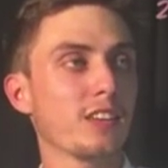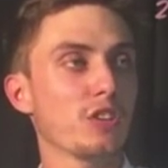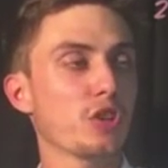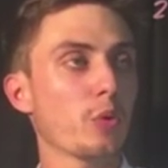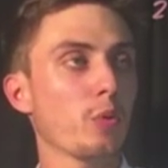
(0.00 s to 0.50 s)

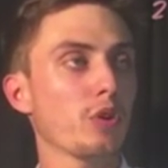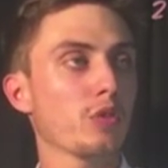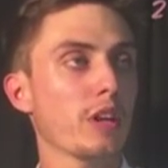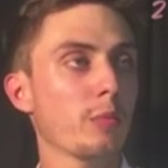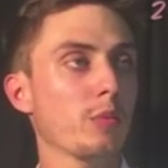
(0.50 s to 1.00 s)
You don't want
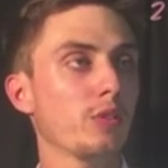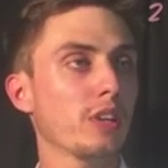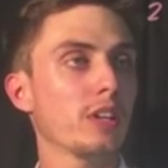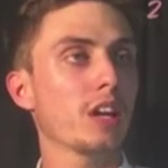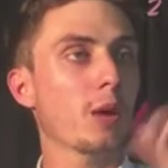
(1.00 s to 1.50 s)
your numbers
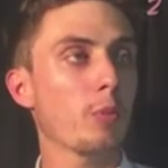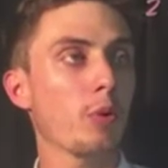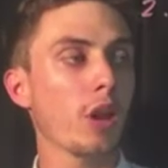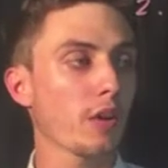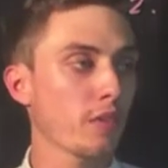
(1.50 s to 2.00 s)
ending up
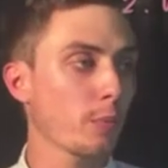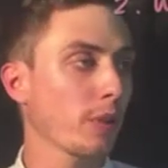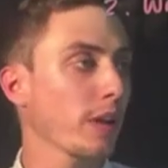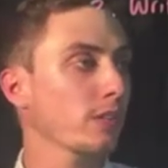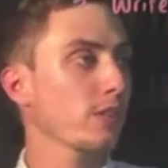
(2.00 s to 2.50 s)
all over the
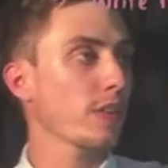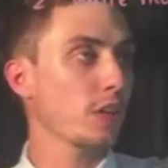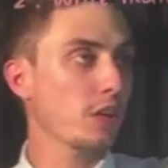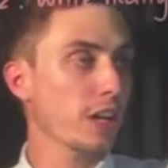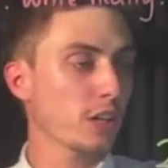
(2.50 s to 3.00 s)
place so that
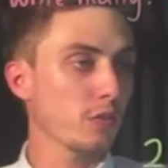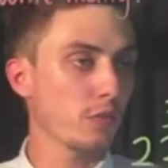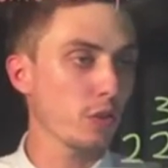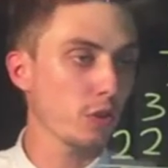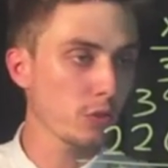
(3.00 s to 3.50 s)
you get
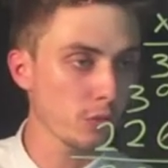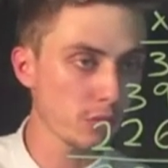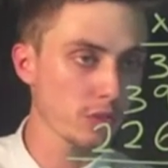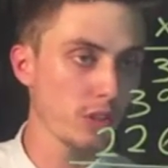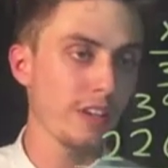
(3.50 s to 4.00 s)
confused
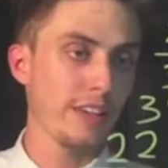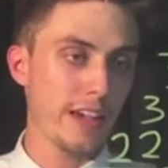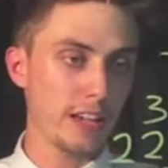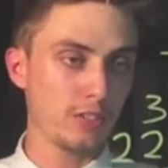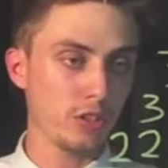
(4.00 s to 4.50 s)

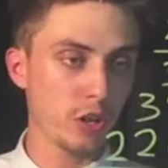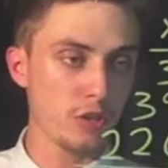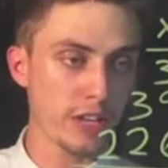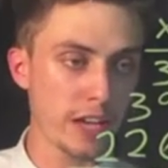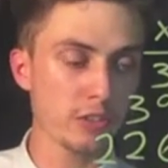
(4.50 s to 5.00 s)
as you
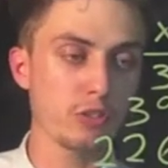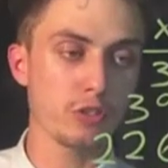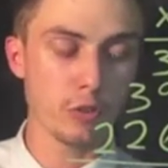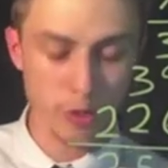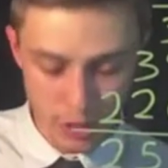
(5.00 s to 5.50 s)
go down to do
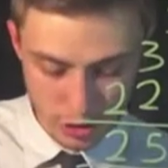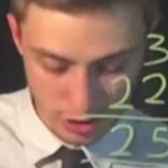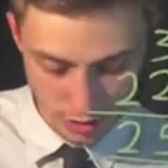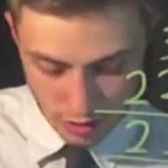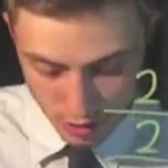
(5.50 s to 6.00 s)
your
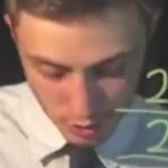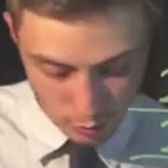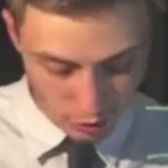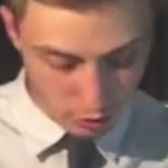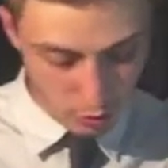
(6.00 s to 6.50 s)
addition. You
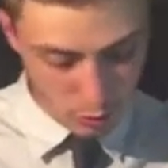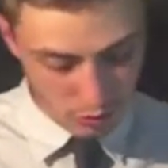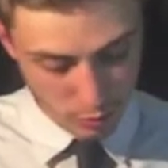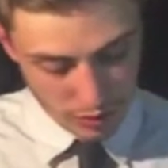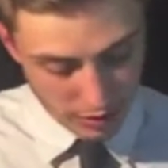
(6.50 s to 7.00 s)
want it all
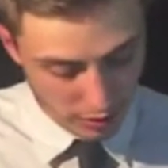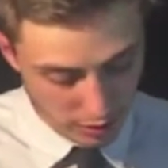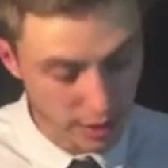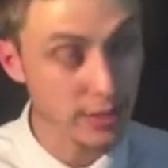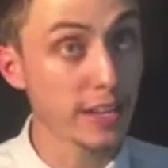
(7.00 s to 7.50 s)
to be
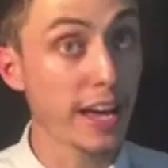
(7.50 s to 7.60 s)
lined